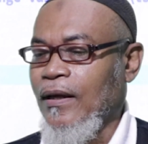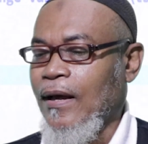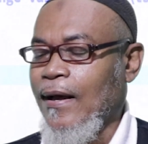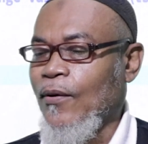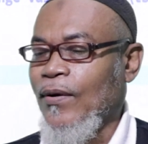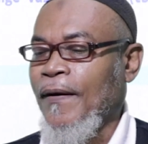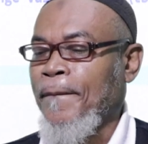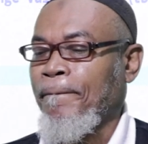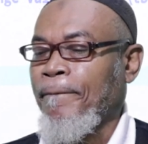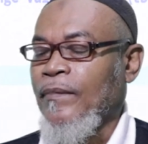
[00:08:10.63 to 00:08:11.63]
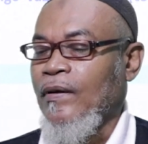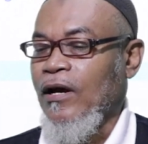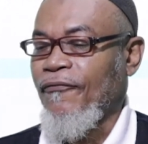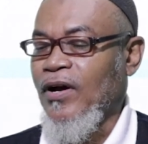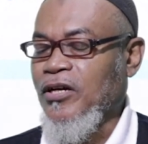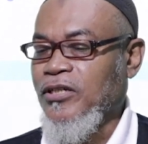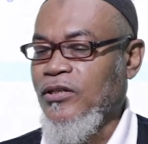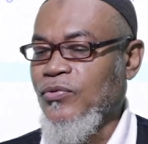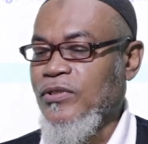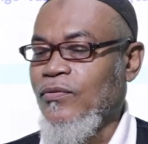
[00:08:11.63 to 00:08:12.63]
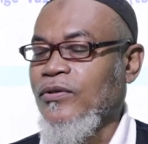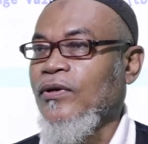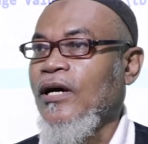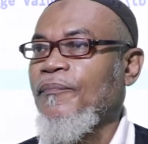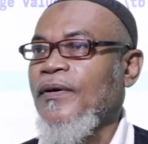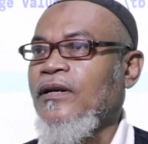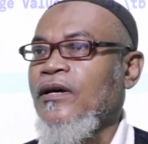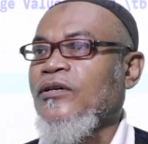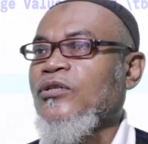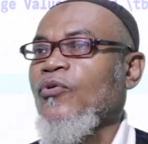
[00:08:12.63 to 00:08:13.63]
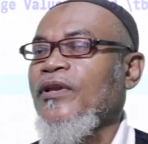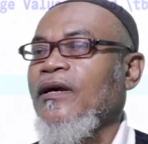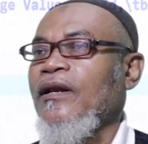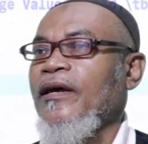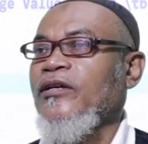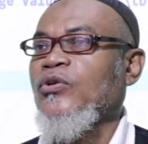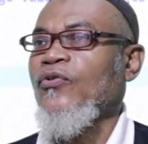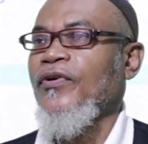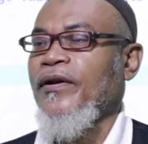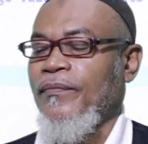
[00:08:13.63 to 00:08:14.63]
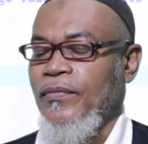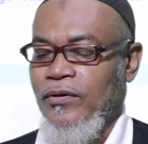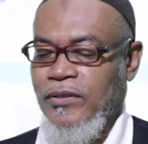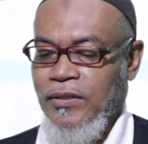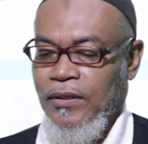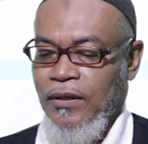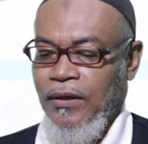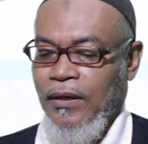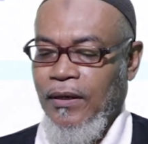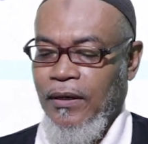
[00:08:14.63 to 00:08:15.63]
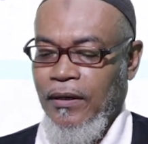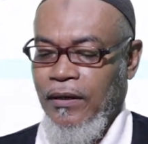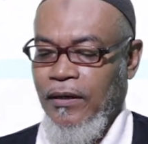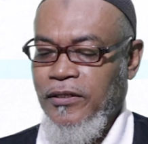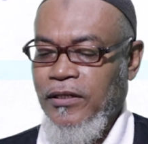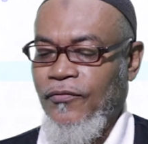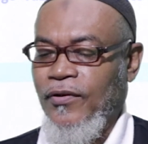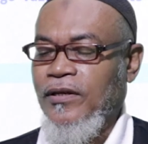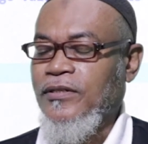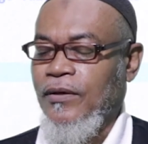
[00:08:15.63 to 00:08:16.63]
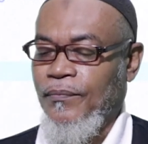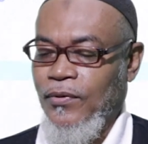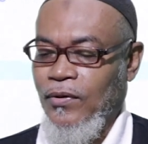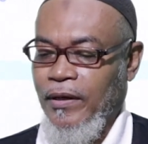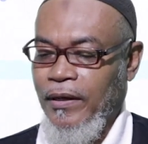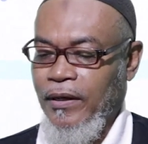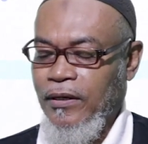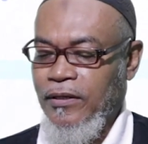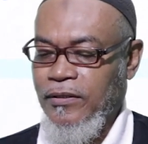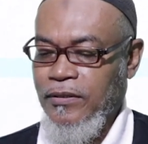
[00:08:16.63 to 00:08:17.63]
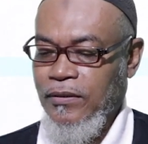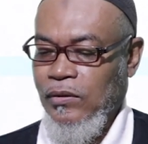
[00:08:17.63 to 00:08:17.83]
our function to see what will happen. So we declare two variables. Let's take for example x.